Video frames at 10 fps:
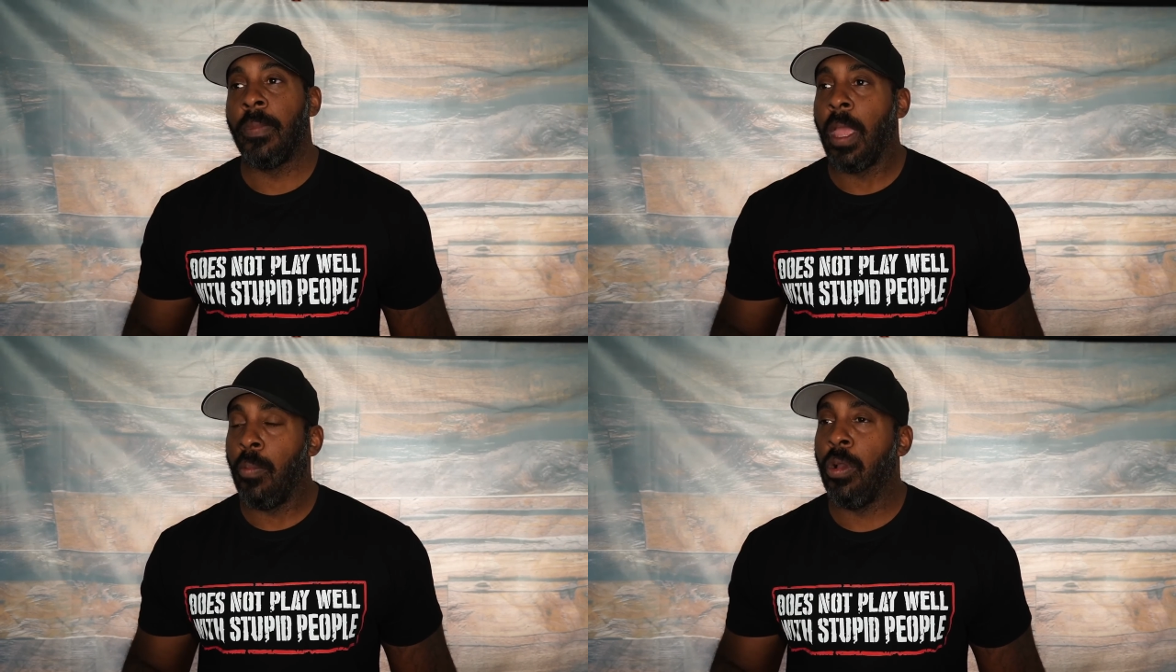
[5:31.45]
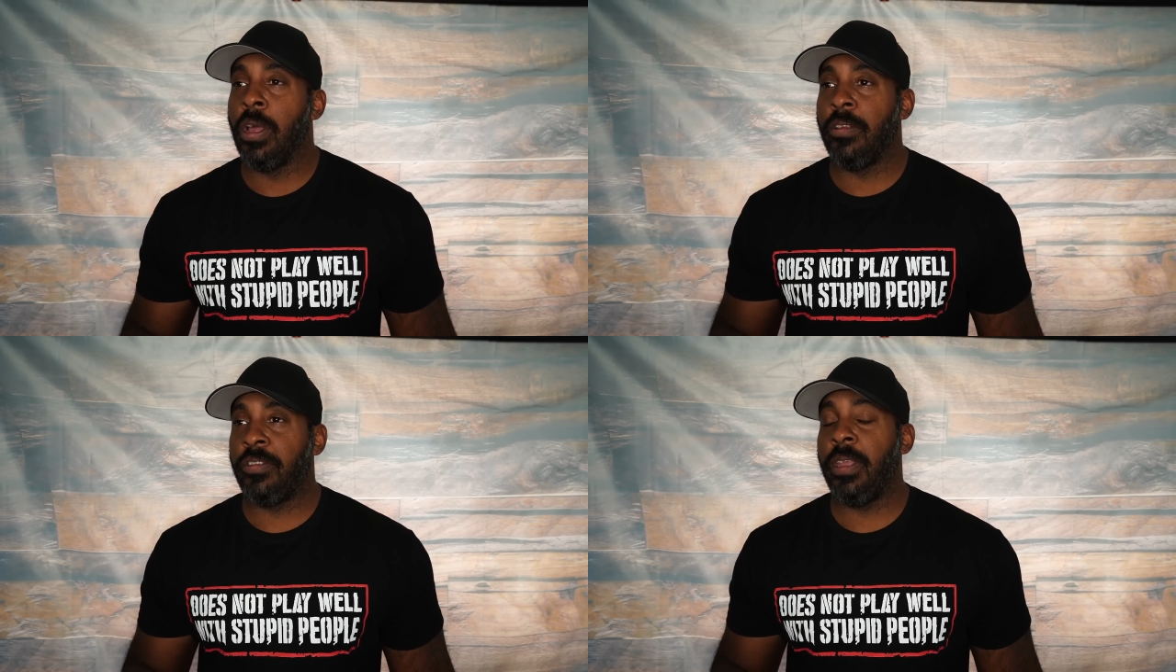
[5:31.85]
And we're
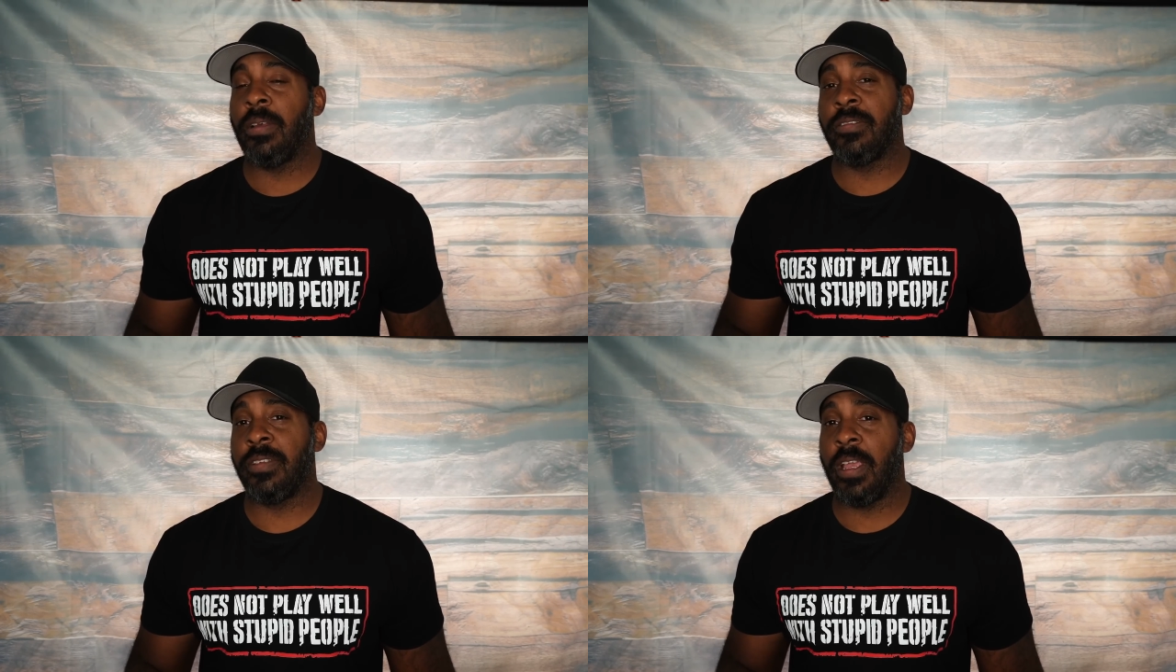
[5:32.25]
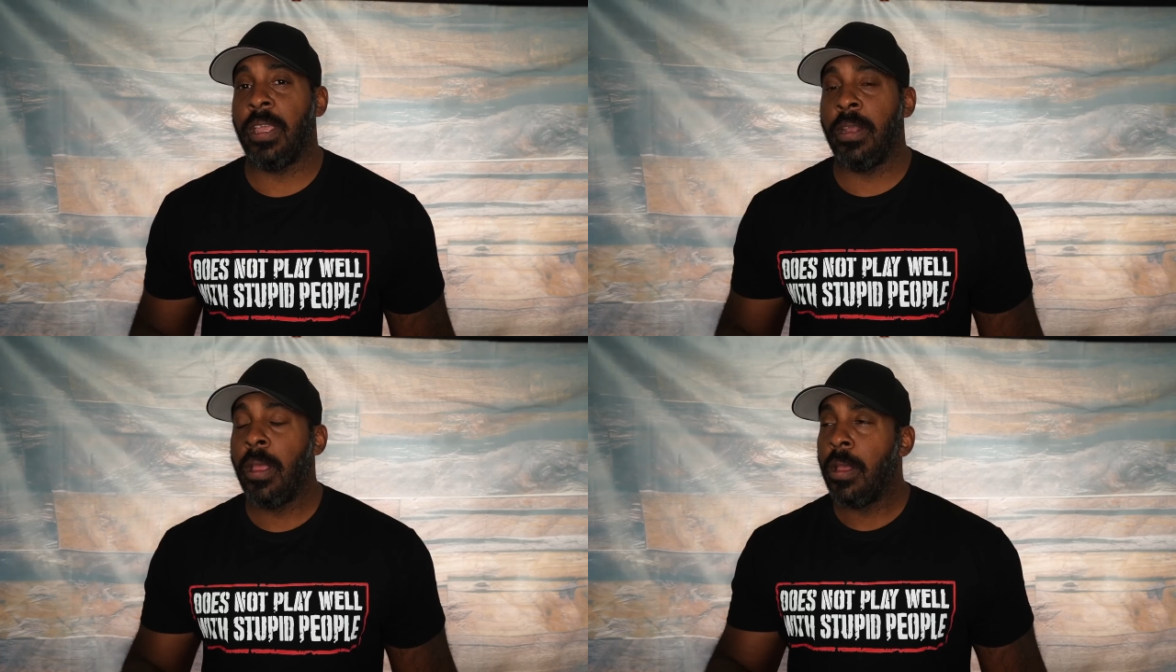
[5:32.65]
going to see our
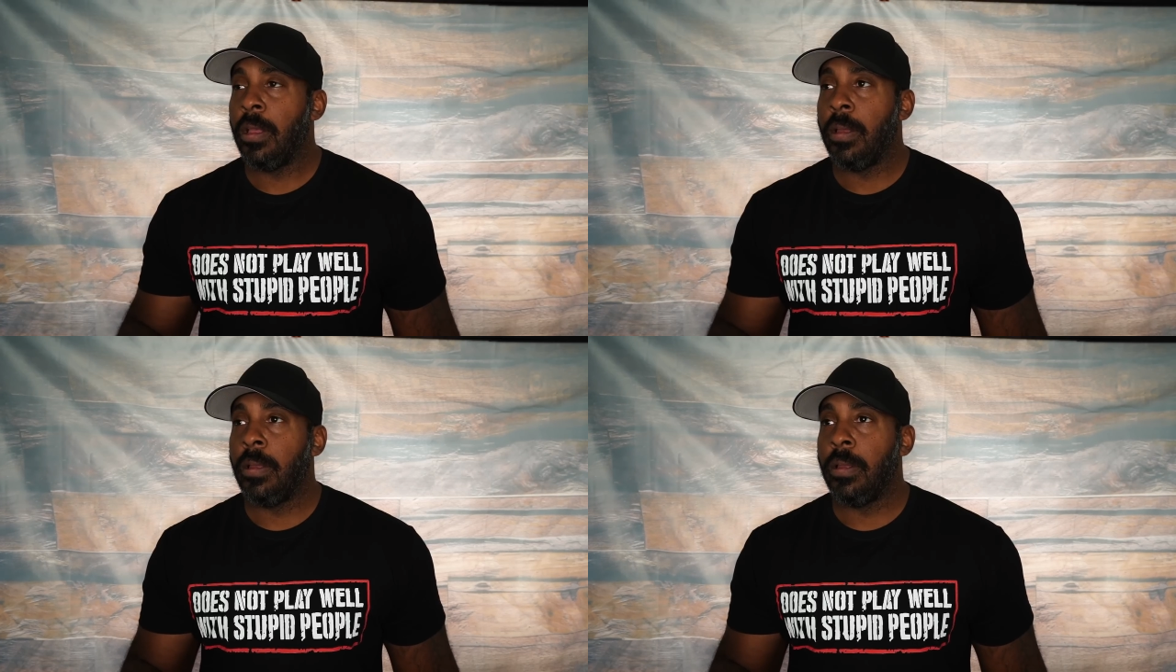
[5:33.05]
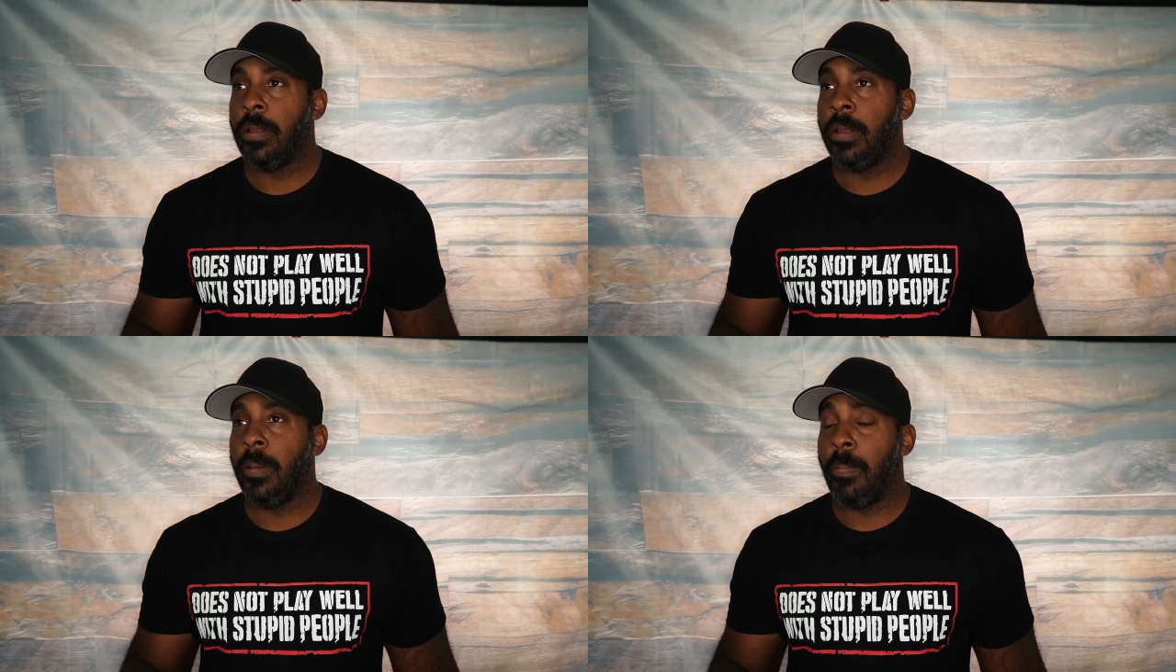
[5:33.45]
second
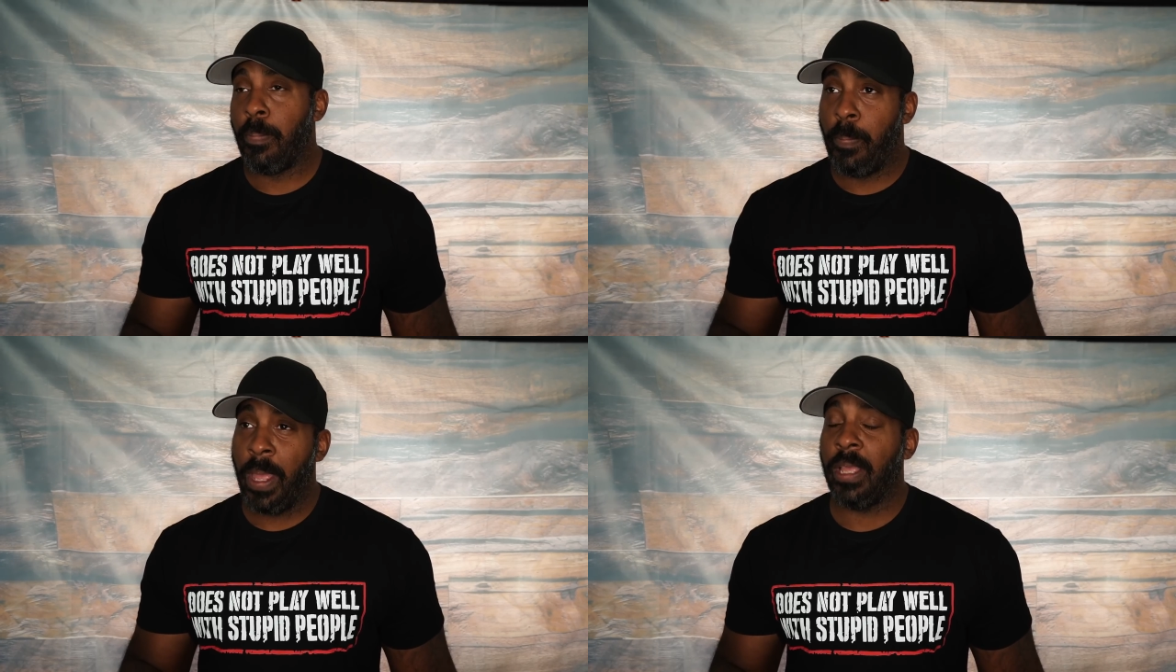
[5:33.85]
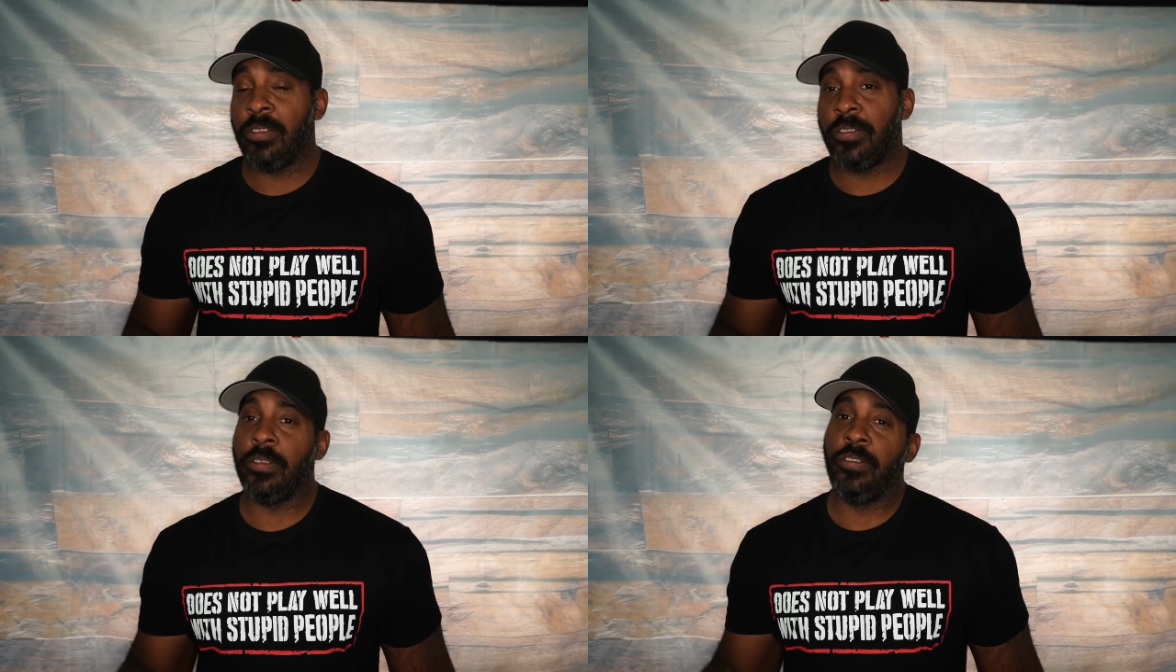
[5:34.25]

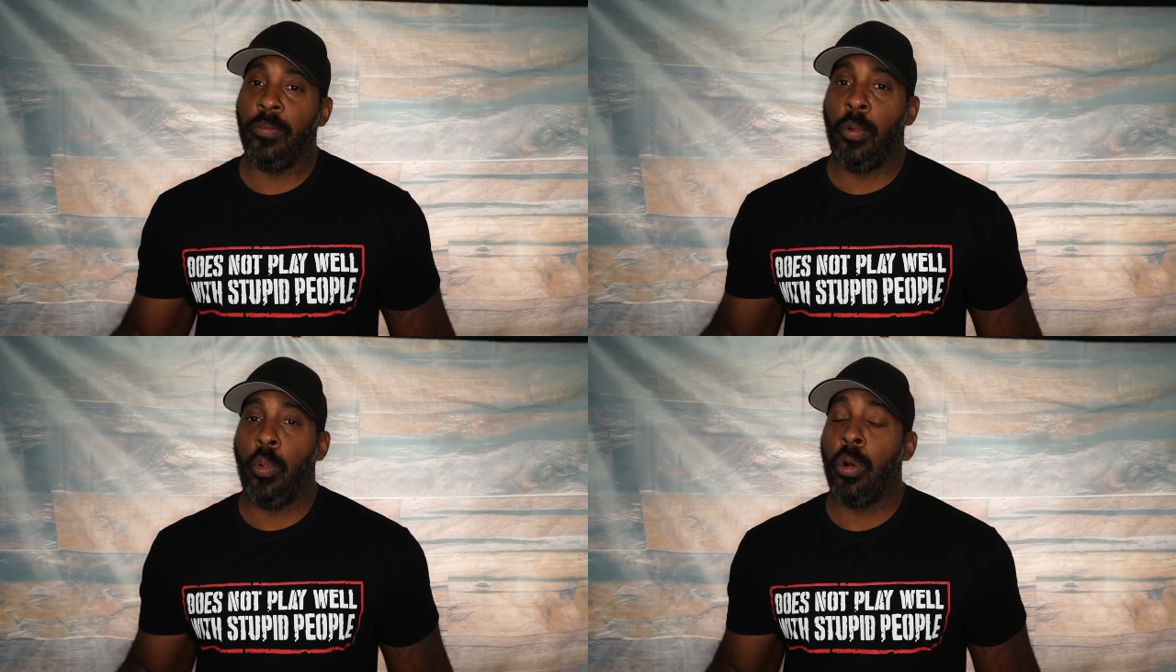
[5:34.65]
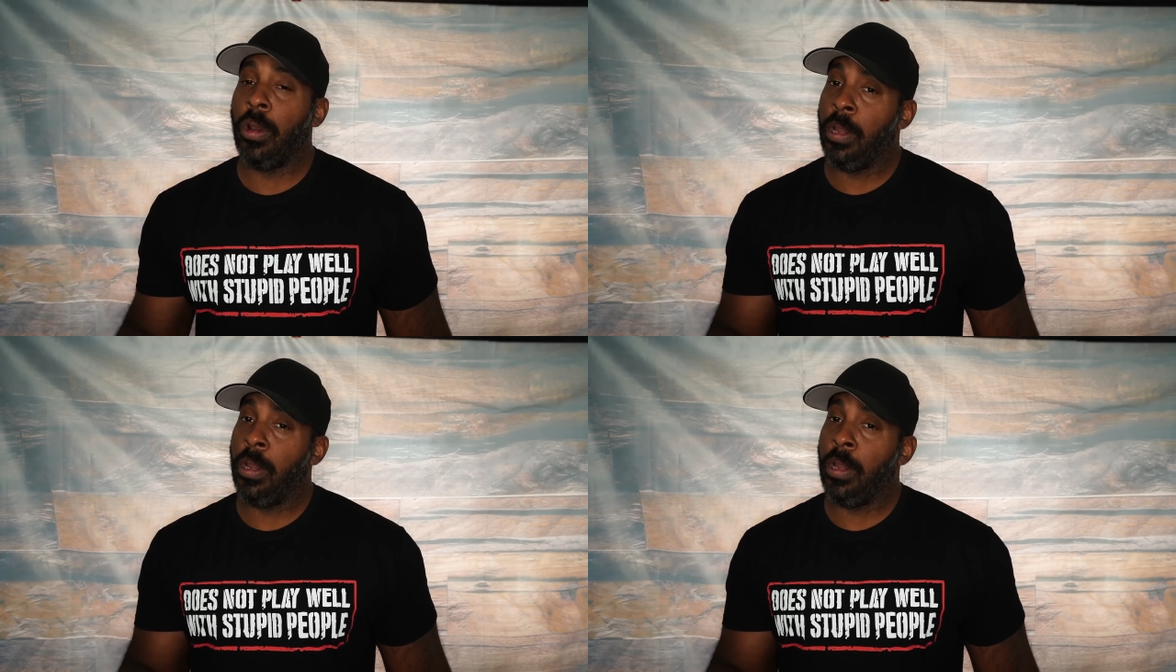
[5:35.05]
biggest civil war.